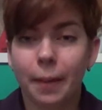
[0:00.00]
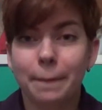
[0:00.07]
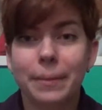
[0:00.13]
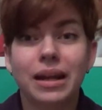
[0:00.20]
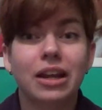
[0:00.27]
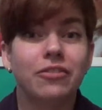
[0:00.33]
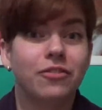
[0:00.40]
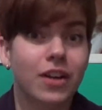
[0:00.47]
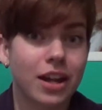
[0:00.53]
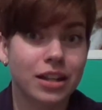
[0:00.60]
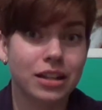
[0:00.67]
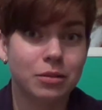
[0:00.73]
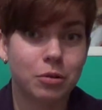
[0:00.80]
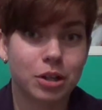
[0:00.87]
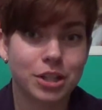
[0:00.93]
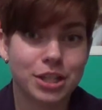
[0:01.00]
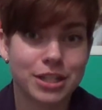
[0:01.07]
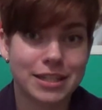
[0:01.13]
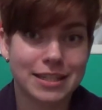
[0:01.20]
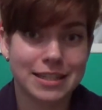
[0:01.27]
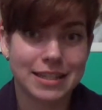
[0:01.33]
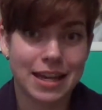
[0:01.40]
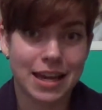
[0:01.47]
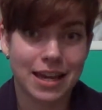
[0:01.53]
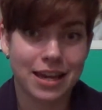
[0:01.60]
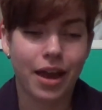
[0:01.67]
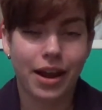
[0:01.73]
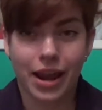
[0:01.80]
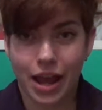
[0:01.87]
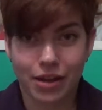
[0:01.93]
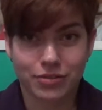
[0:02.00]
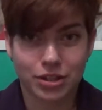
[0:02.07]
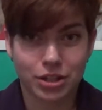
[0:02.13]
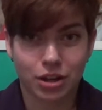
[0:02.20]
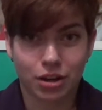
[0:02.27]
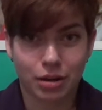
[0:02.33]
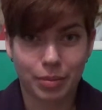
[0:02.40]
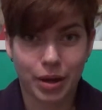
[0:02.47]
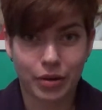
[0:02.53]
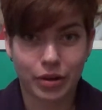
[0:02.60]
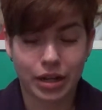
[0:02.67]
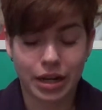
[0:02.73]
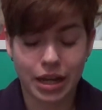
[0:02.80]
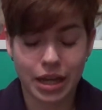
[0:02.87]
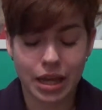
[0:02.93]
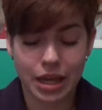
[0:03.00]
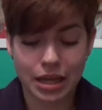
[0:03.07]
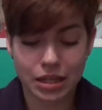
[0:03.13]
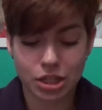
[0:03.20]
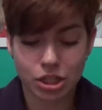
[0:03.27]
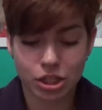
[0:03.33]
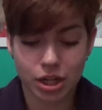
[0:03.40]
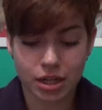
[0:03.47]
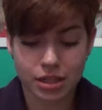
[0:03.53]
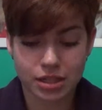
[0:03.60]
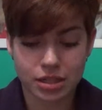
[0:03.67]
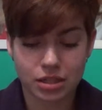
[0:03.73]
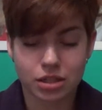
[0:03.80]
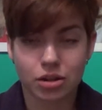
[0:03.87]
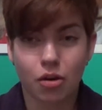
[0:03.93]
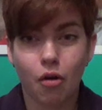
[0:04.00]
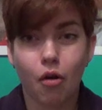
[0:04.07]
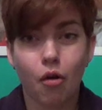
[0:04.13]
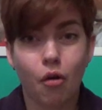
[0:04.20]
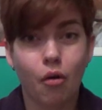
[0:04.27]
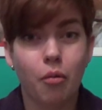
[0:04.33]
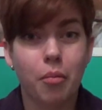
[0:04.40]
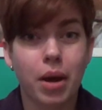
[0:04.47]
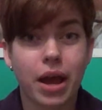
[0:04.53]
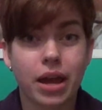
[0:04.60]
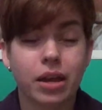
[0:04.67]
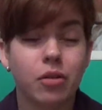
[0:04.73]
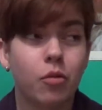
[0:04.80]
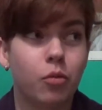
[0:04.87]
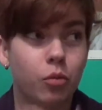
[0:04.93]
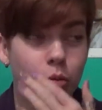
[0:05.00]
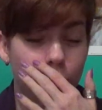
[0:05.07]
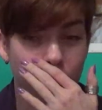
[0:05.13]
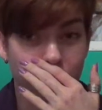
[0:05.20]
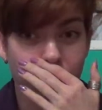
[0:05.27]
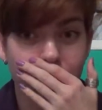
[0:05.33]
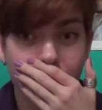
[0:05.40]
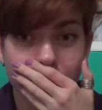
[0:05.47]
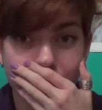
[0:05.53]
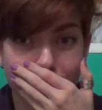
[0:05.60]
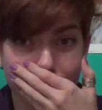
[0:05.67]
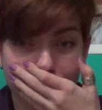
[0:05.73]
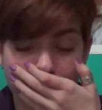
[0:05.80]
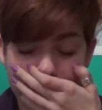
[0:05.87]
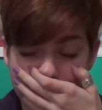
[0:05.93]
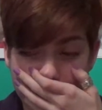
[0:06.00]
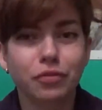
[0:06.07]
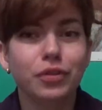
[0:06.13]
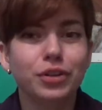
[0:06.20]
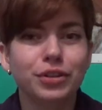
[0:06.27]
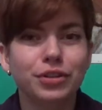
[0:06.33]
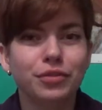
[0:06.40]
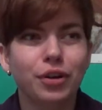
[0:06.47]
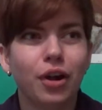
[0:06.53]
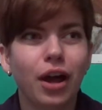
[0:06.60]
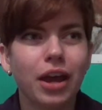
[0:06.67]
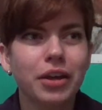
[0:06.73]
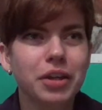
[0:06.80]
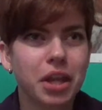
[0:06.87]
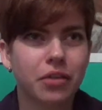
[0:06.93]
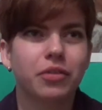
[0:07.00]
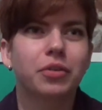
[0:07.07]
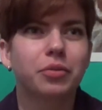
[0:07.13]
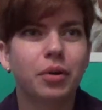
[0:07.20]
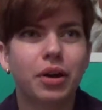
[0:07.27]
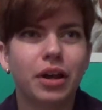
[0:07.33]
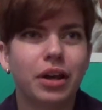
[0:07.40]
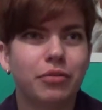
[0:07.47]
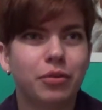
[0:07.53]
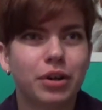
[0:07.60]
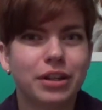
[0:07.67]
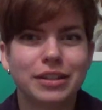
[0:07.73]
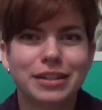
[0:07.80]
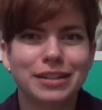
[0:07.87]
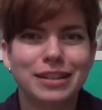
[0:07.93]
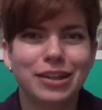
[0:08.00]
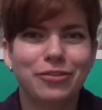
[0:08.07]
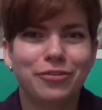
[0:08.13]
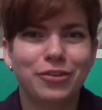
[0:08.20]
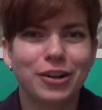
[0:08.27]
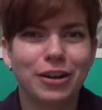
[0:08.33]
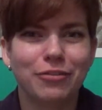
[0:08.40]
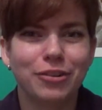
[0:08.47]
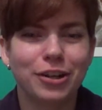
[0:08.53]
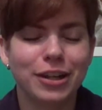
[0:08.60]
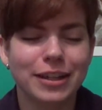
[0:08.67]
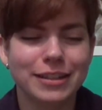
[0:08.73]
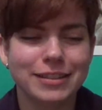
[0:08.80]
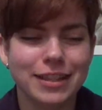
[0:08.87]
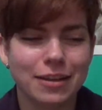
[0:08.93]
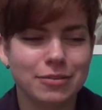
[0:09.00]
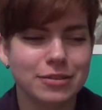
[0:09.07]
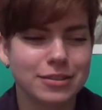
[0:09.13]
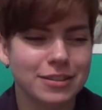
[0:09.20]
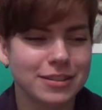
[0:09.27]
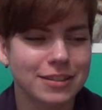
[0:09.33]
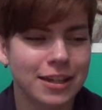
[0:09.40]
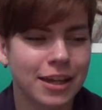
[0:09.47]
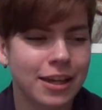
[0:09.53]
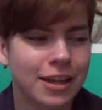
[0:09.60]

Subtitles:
but I finally watched it today and I have to talk about it. It just, oh my word. First of all, I never have wanted to live forever. It sounds